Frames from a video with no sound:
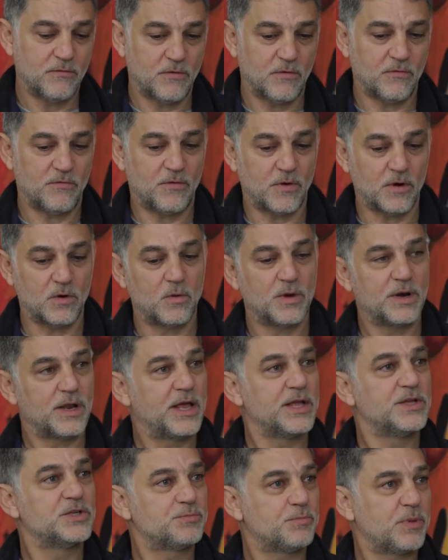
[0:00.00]
follow an
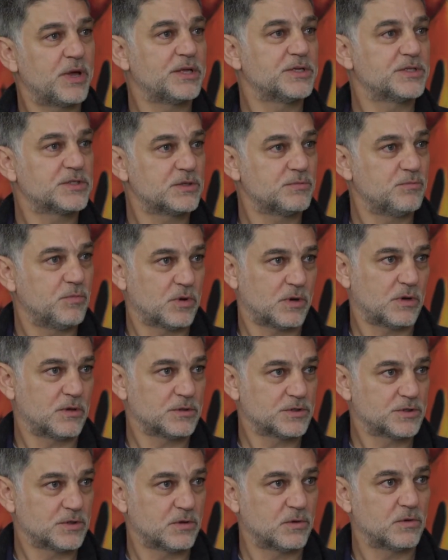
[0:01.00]
age-based model.
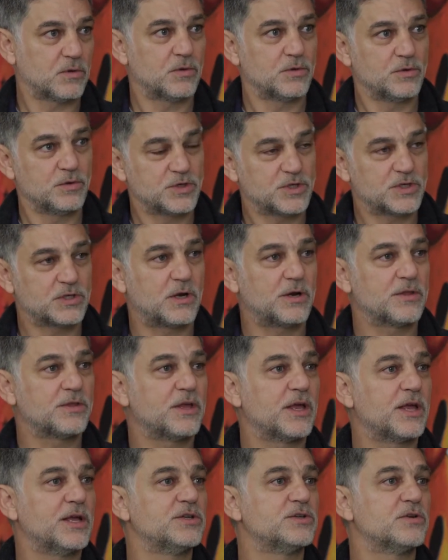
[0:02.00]
So you start at
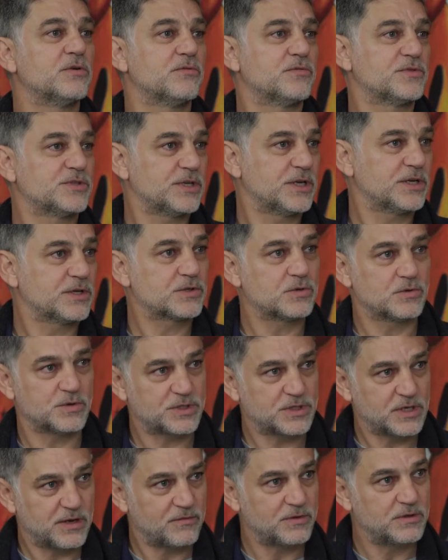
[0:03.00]
the age of 6 or
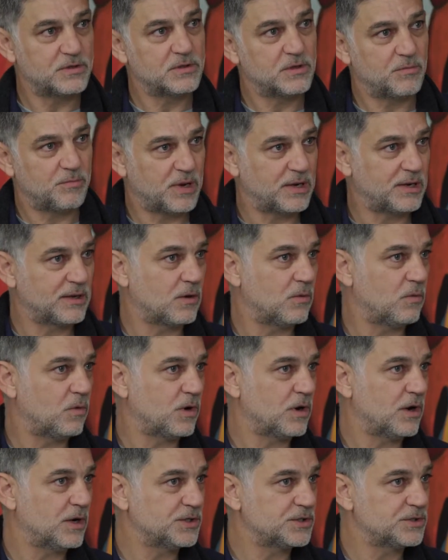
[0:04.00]
7, depending on
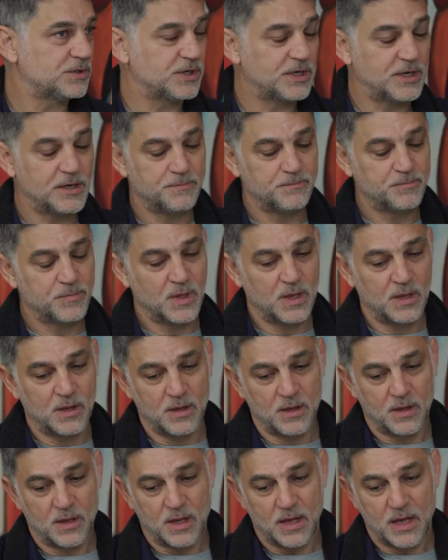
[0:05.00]
what country,
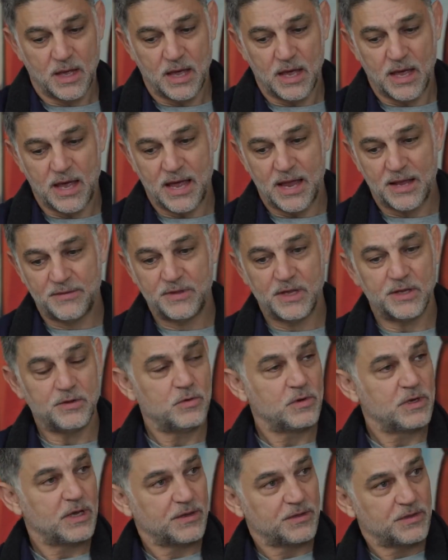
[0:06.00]
and then
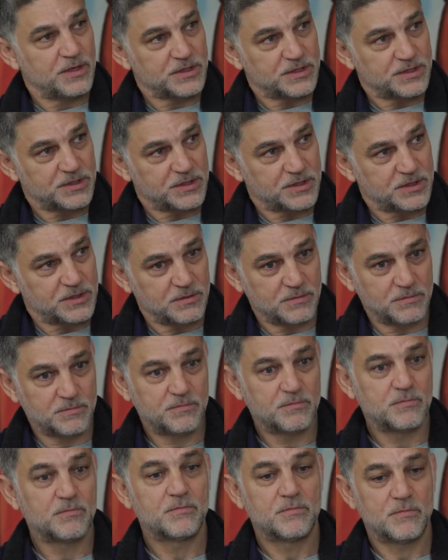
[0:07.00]
you get this,
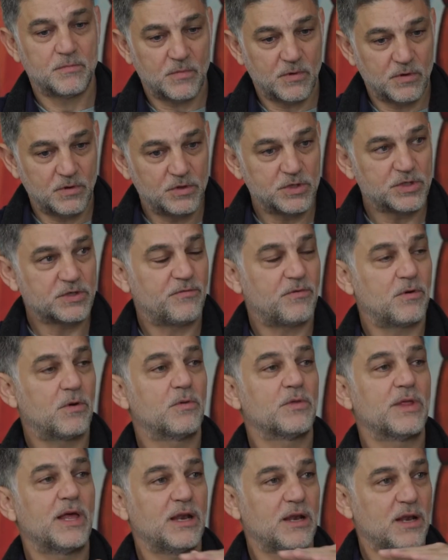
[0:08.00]
you just follow
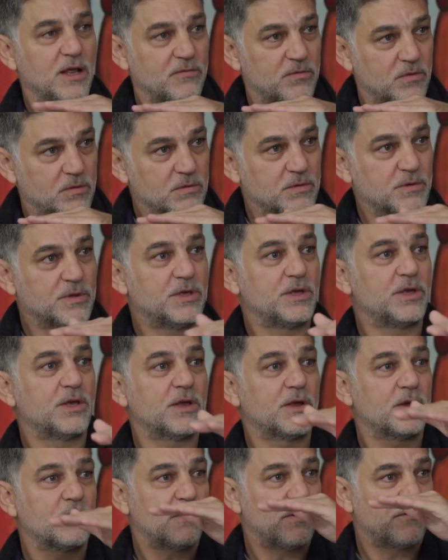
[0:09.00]
that level
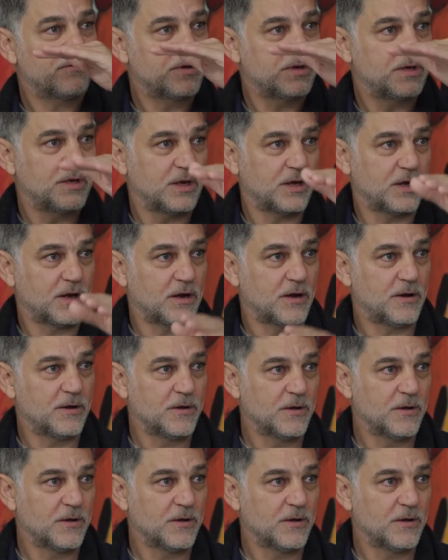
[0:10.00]
year after year,